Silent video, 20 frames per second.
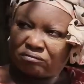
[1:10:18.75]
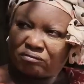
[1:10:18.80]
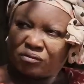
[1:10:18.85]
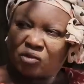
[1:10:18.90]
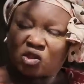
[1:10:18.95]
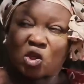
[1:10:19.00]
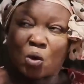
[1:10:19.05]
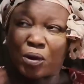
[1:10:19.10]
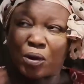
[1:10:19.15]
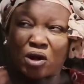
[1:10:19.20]

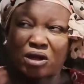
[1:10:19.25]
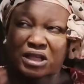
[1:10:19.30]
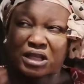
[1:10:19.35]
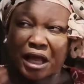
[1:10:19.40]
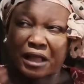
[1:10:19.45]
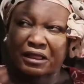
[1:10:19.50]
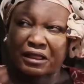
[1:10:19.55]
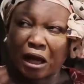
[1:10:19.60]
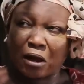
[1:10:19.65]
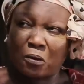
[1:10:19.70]
She will not
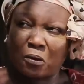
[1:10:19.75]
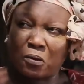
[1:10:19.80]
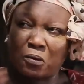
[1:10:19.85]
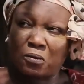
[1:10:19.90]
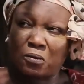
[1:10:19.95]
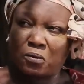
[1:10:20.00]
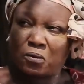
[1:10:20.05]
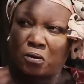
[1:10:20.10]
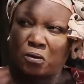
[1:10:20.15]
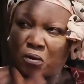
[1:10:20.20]
enter.
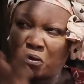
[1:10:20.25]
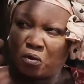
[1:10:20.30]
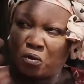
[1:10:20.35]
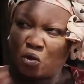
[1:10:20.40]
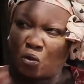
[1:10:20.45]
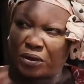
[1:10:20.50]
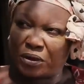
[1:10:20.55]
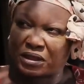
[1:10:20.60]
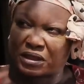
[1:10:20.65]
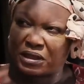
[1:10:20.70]
You
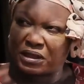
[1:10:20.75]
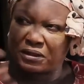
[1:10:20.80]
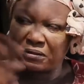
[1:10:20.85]
will see.